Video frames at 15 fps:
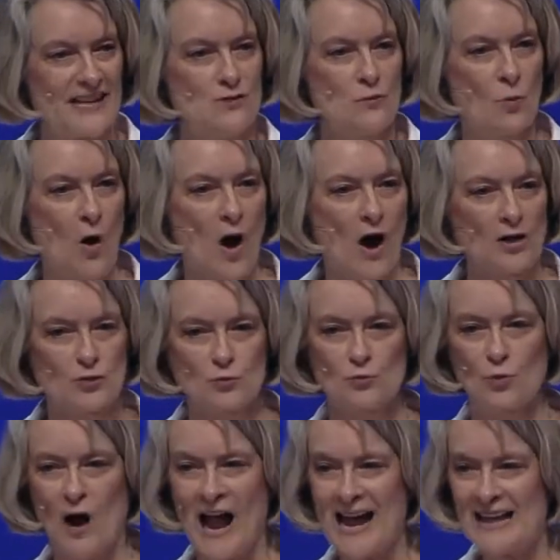He walked
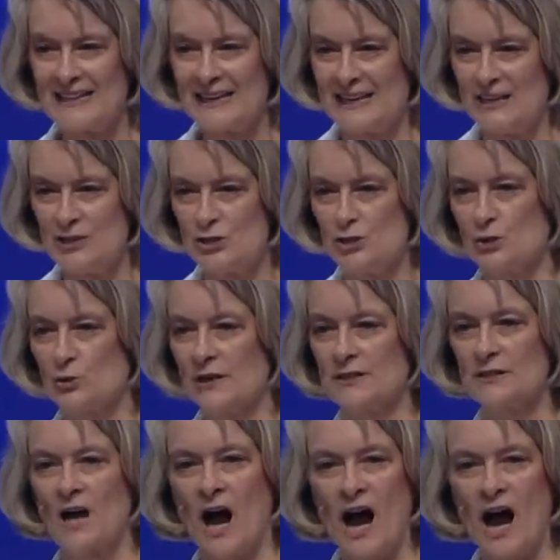right into it.